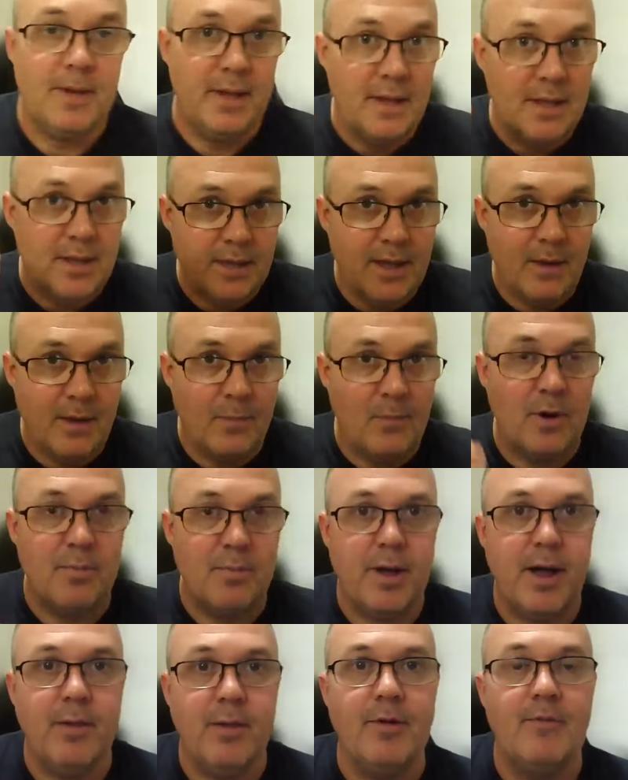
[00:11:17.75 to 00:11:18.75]
You get where
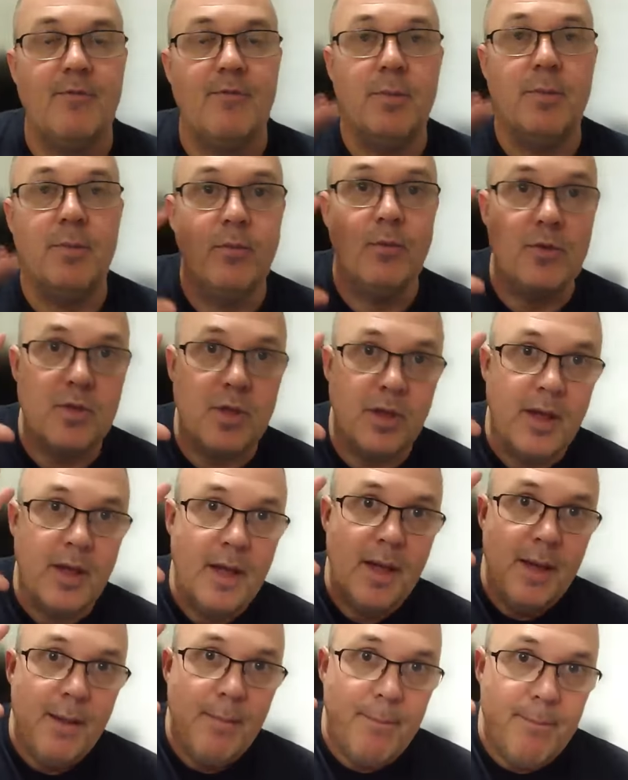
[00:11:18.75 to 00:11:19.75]
I'm coming from. It was a
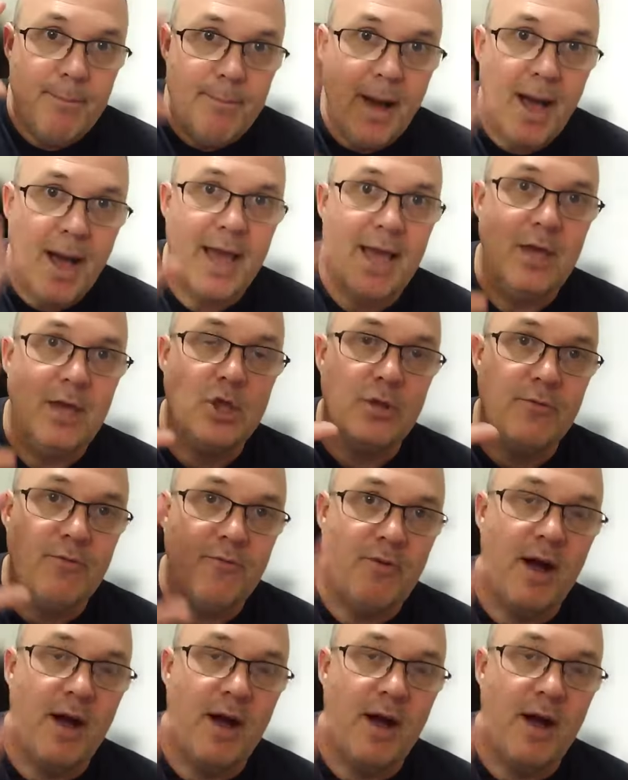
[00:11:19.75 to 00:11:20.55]
major